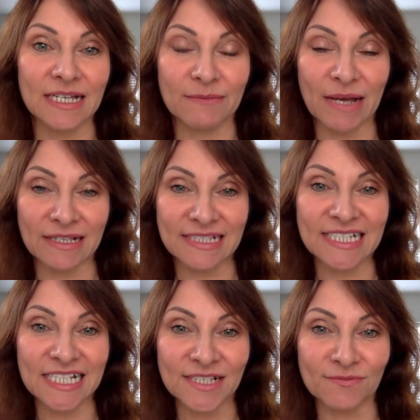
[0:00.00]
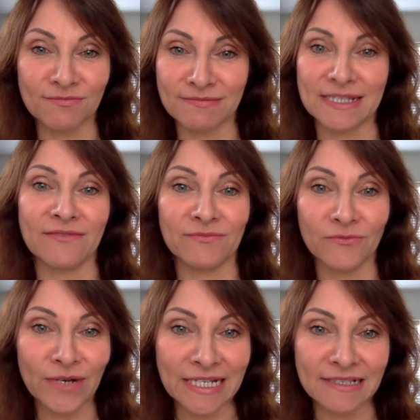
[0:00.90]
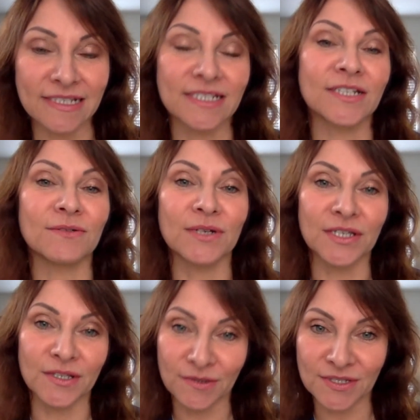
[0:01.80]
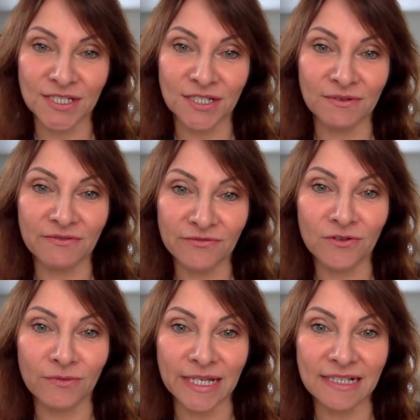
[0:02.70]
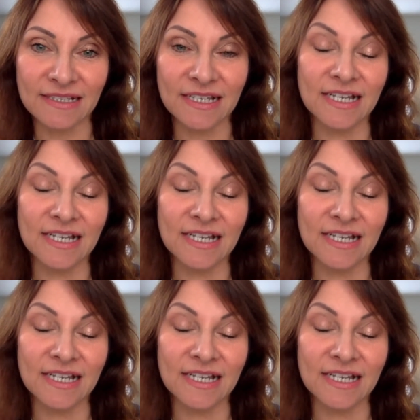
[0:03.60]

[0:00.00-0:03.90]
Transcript: about 6-7 weeks to do what you used to do in 4 weeks.